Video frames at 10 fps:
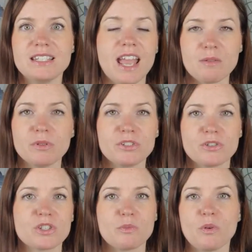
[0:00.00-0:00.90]
able
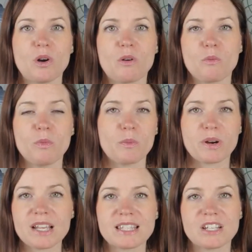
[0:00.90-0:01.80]
to support the
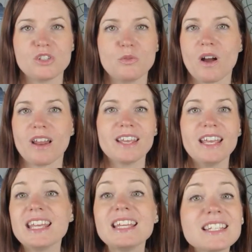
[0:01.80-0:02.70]
price that you want,
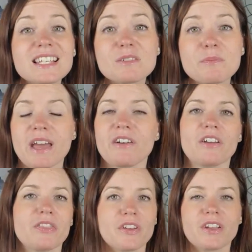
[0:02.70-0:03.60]
it doesn't
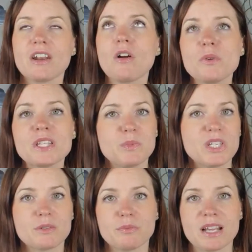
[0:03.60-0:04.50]
matter. There can always be
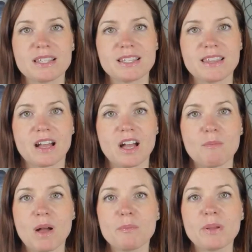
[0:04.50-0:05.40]
surprises that
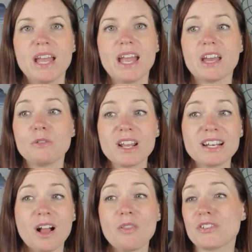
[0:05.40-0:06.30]
come up, and right
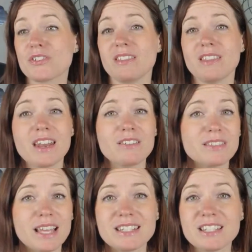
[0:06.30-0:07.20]
now there's a lot of
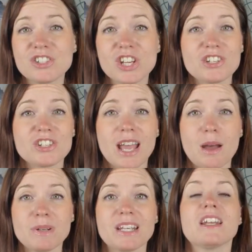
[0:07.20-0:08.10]
lending changes
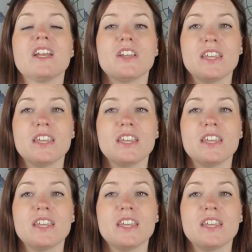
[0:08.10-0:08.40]
happening.